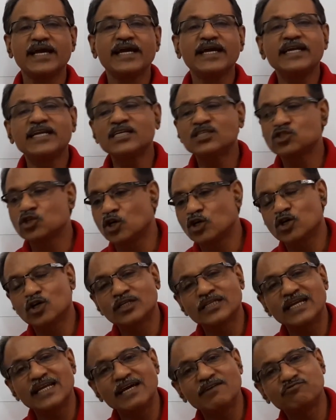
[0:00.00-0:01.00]
It is drawn on
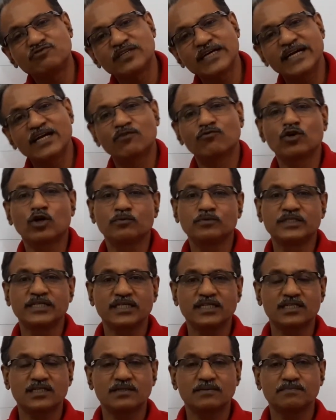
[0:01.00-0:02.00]
the left side of the
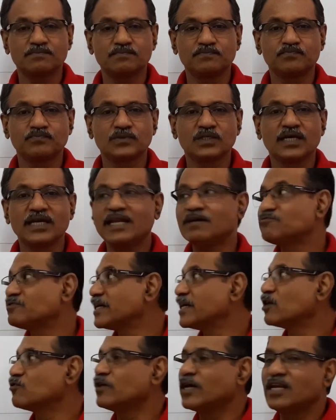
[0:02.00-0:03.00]
object, left
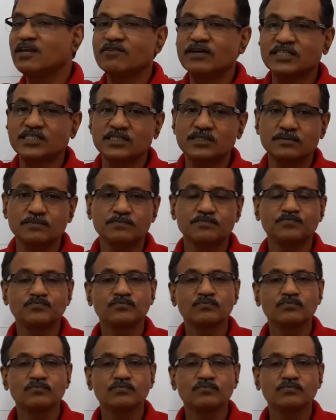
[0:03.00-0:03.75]
side of the elevation.